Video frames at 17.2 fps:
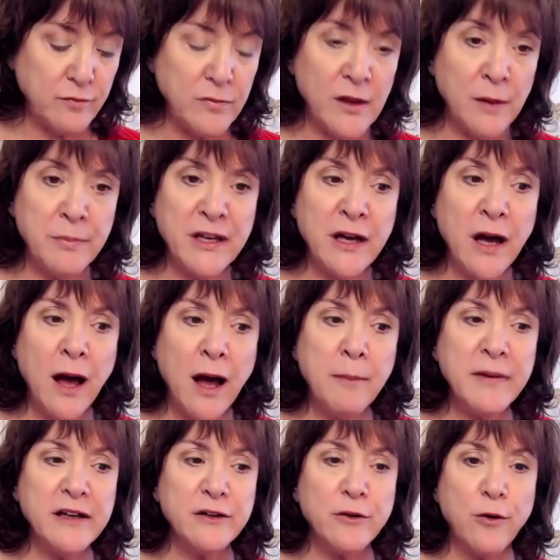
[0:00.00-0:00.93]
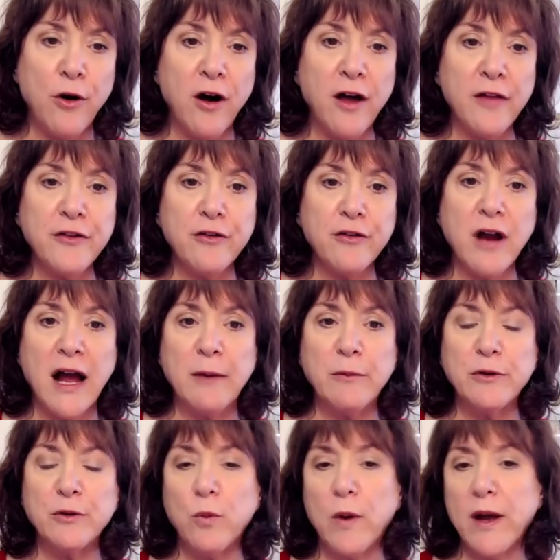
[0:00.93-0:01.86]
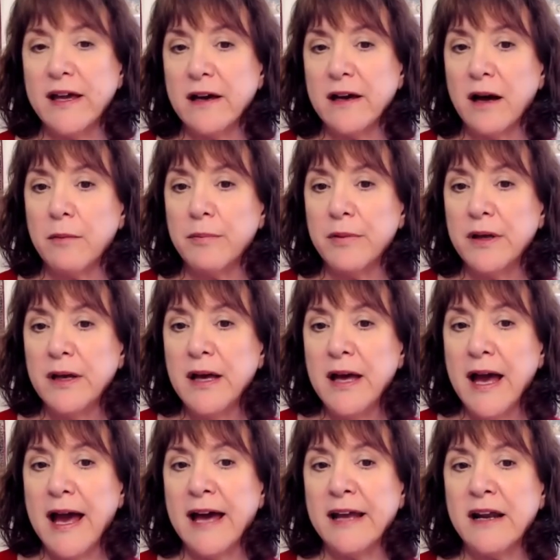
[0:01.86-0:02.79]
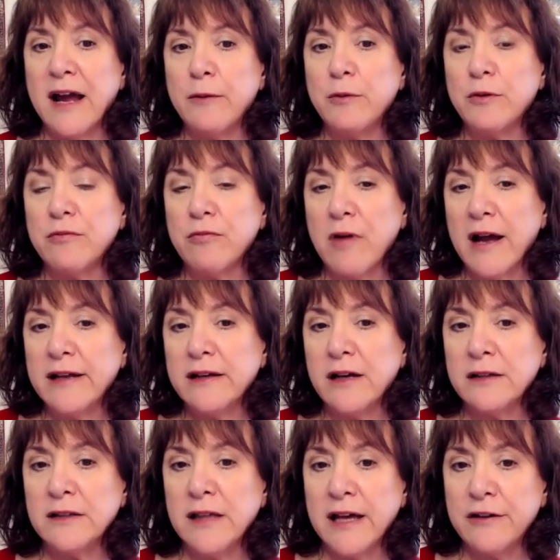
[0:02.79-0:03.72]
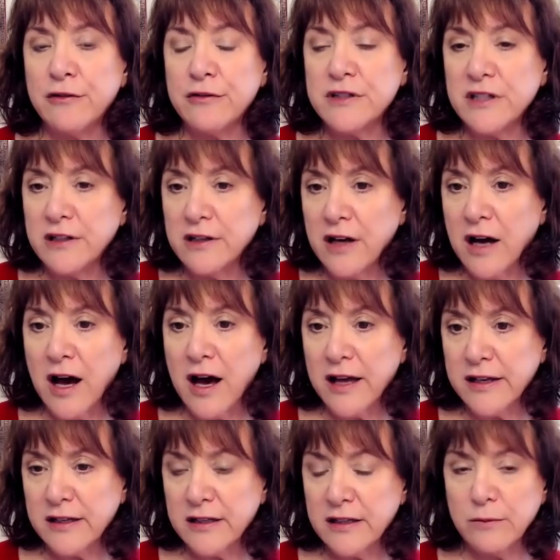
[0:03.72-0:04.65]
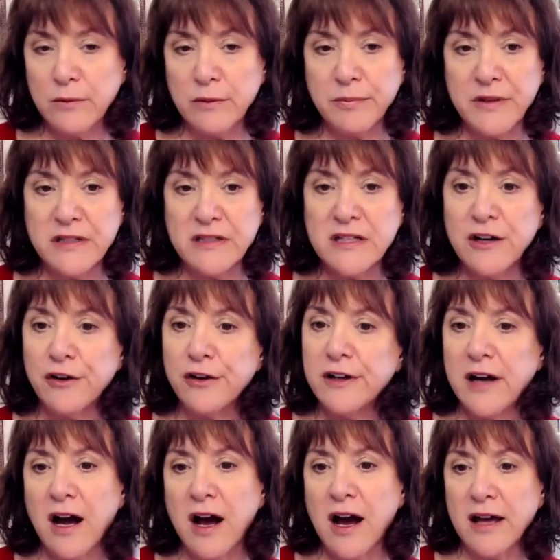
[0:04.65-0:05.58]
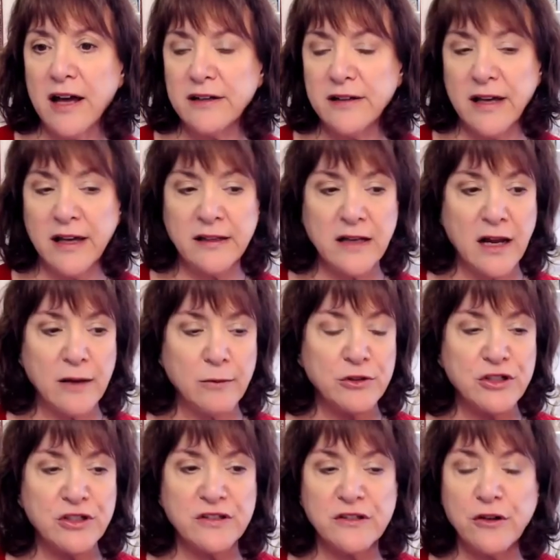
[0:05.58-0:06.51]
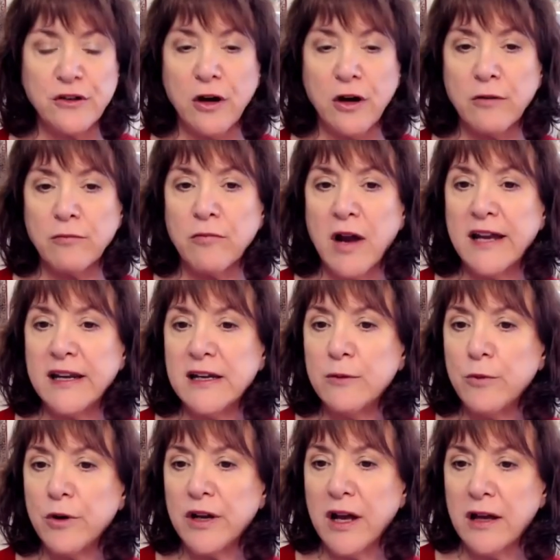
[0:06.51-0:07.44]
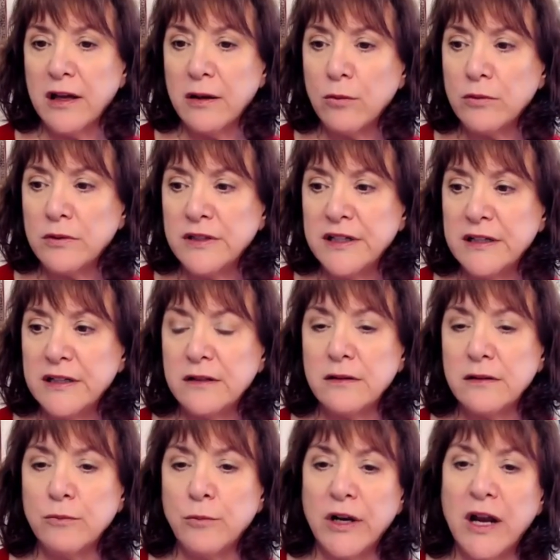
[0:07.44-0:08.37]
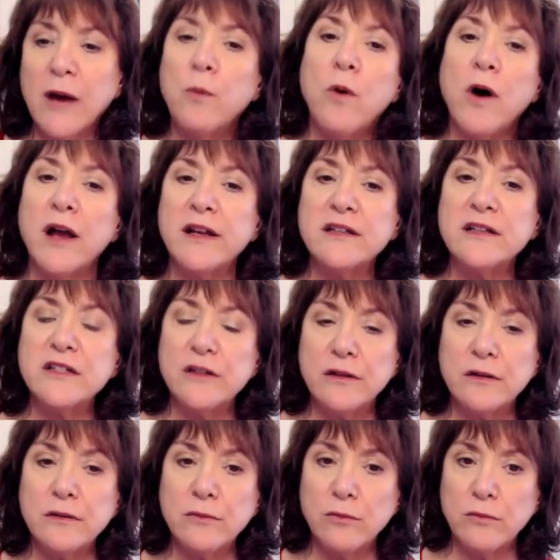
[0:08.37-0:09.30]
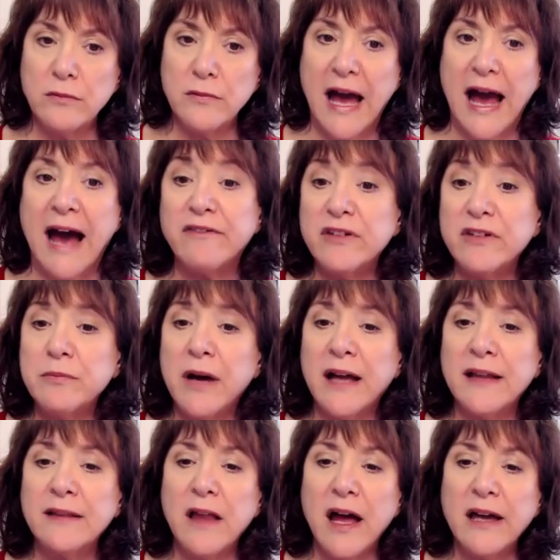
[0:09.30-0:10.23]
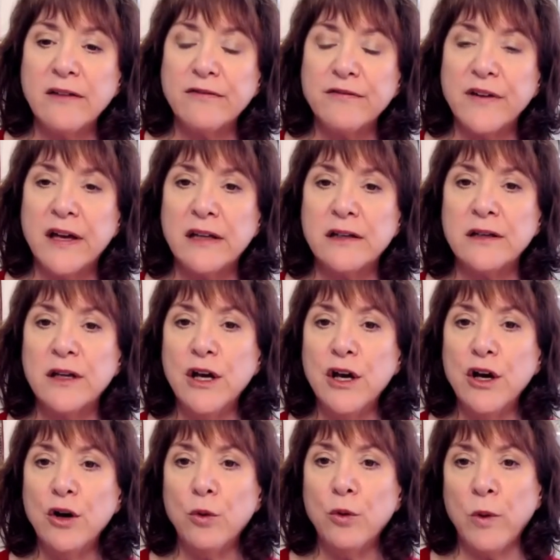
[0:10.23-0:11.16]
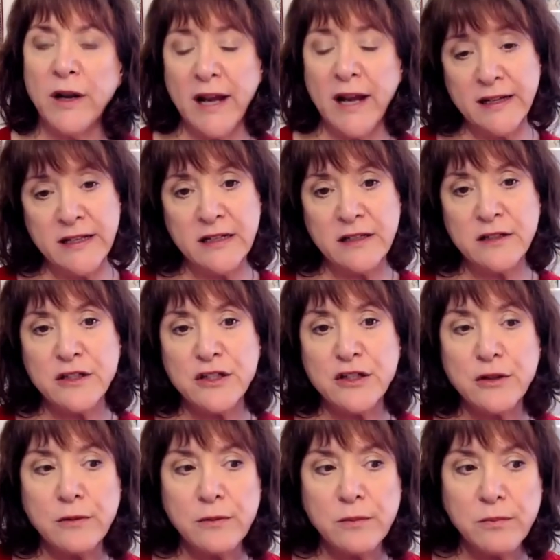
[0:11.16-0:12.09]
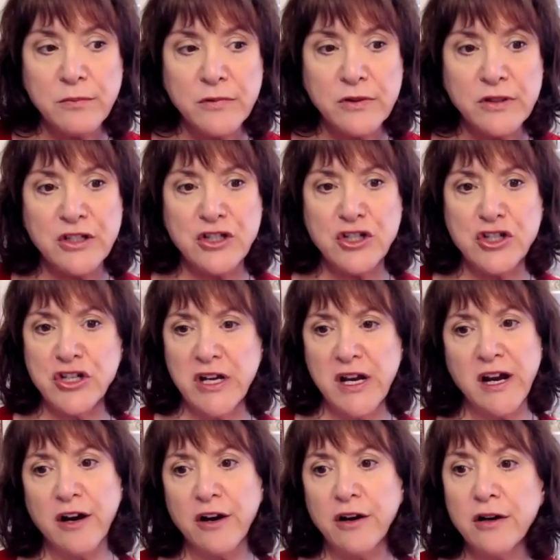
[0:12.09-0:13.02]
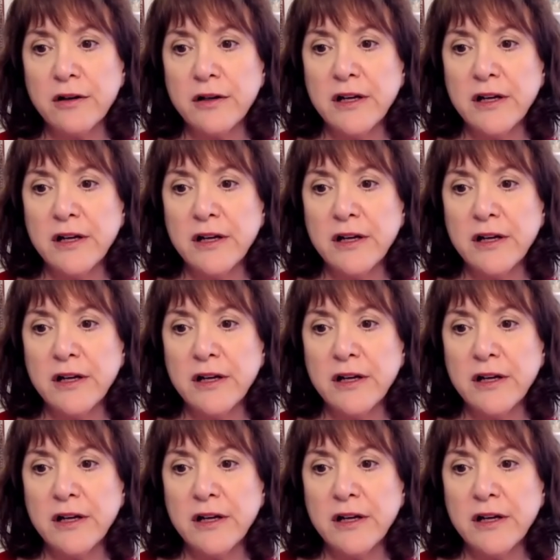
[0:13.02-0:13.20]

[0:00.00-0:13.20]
becoming an author, I would wake up and I would write a letter to God, and it would be, "Dear God," and I would just start writing what I needed, what I wanted to have in my life and what I needed to, to share.